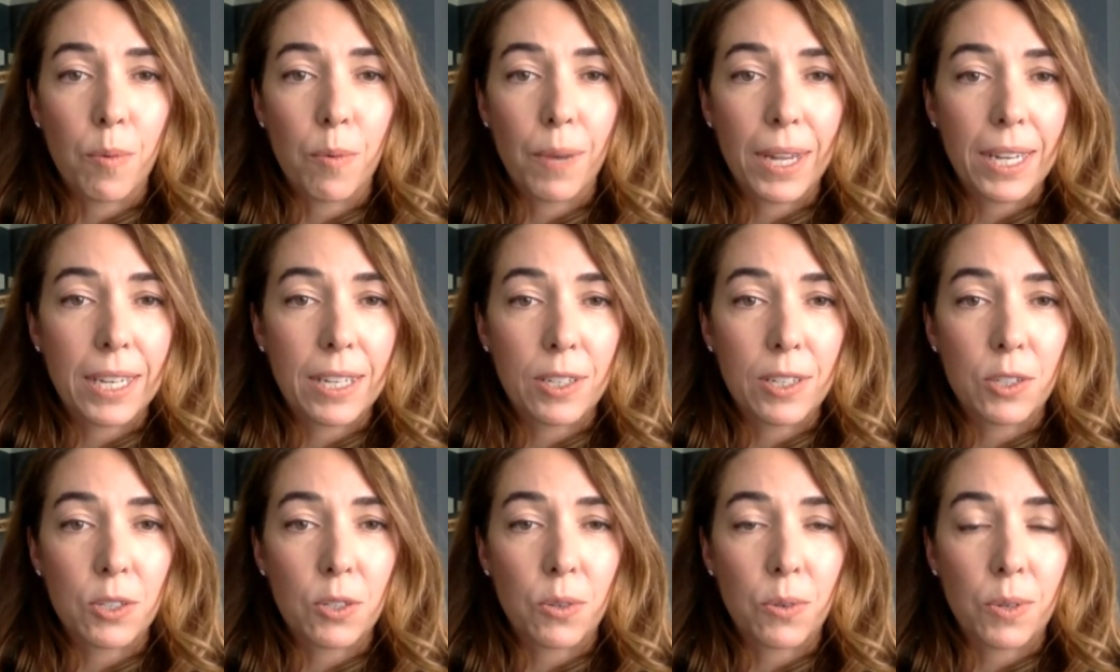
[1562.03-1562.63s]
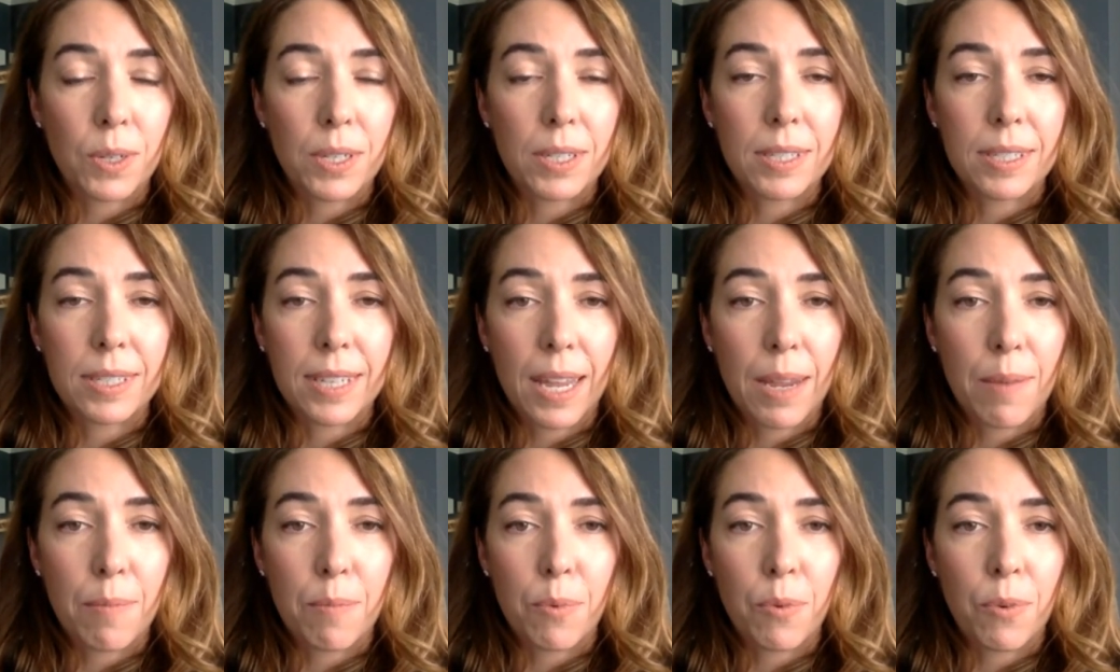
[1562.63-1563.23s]
regulatory
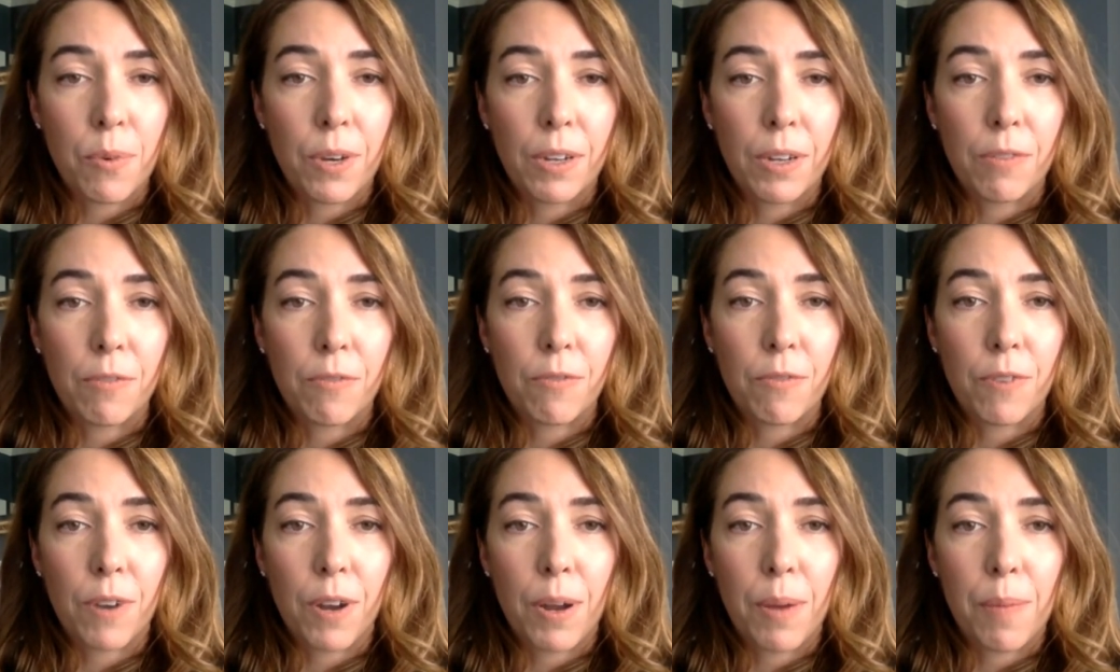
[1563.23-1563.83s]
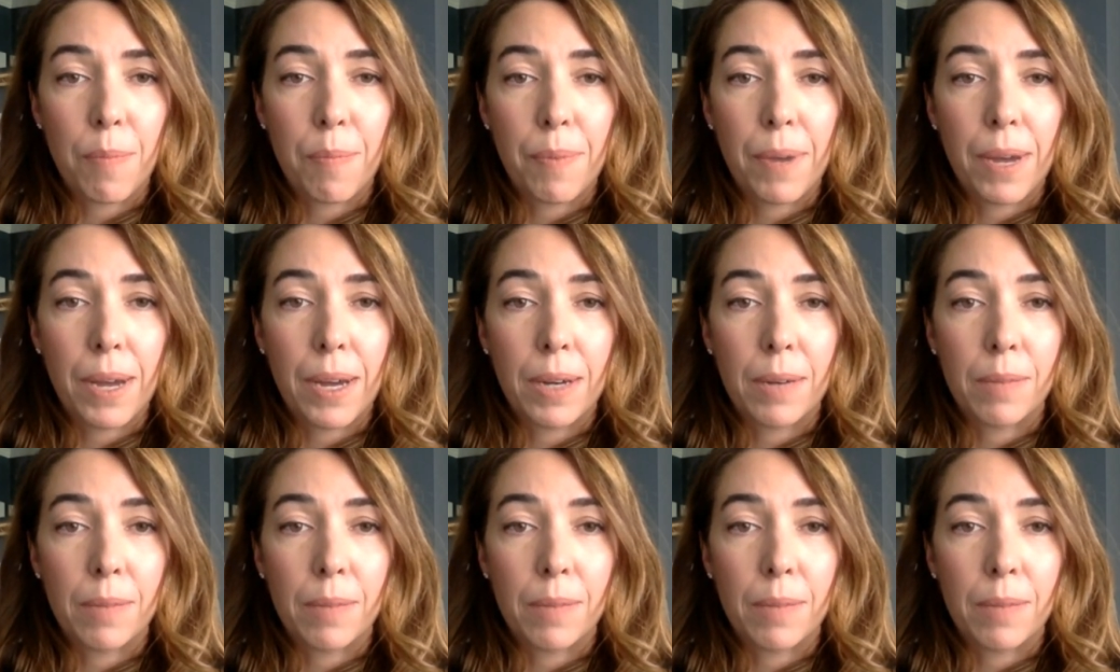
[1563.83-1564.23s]
standpoint, from